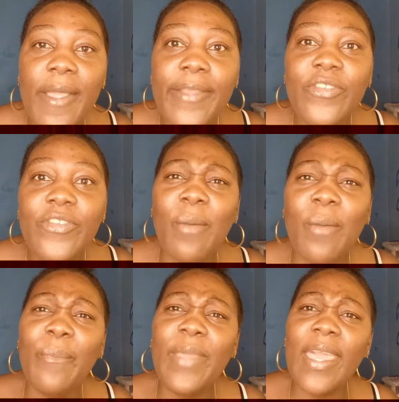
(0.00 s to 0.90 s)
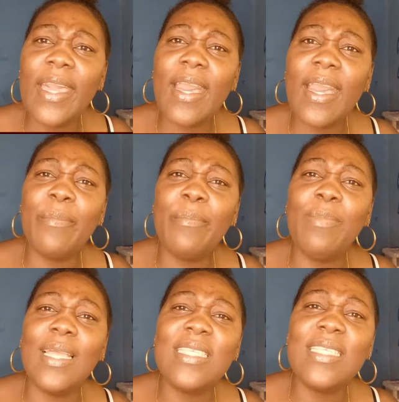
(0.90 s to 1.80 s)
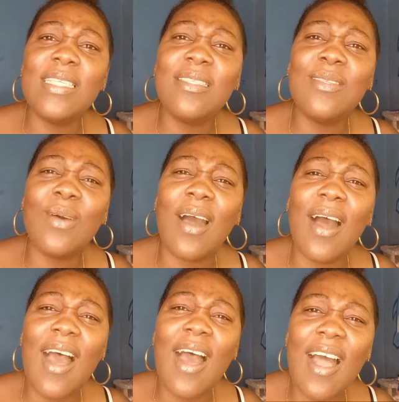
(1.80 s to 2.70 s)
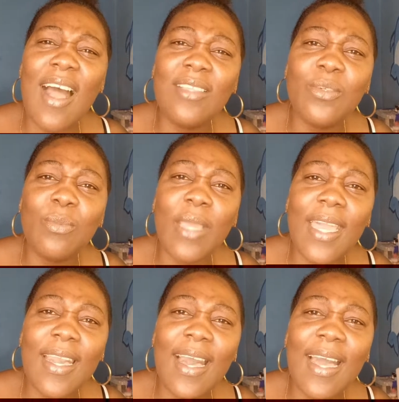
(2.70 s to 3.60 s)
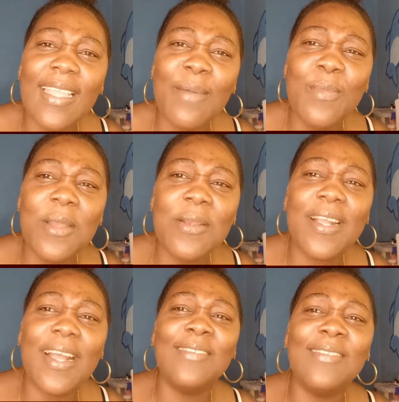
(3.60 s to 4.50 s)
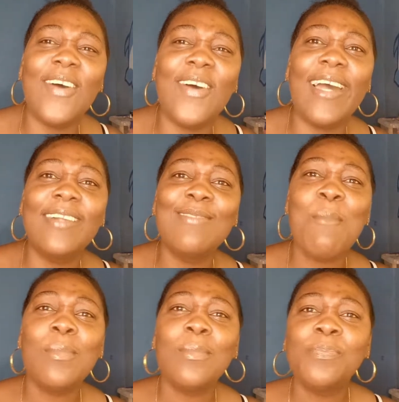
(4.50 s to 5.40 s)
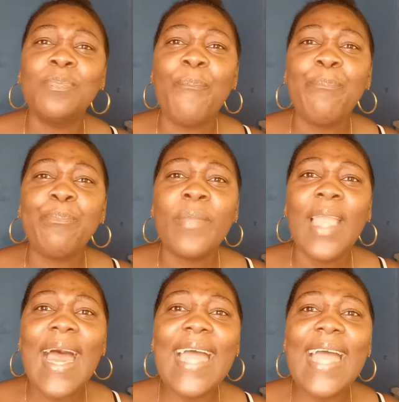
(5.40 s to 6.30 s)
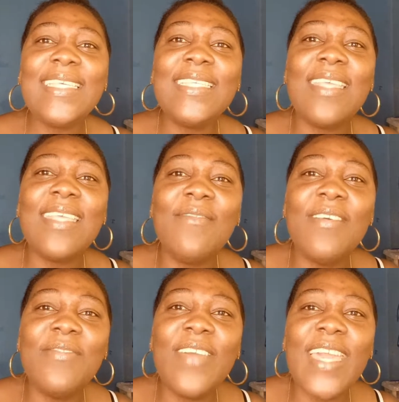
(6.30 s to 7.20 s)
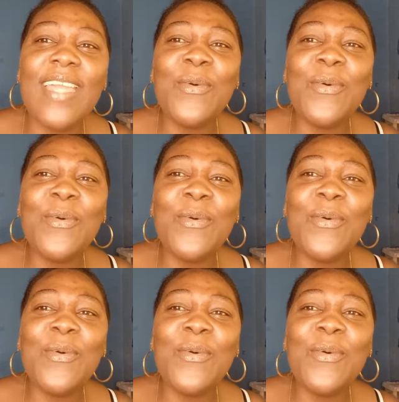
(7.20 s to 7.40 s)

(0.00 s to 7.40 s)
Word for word: Jamaica, blessings to all Jamaican American flag. Hi, Sister Vivian,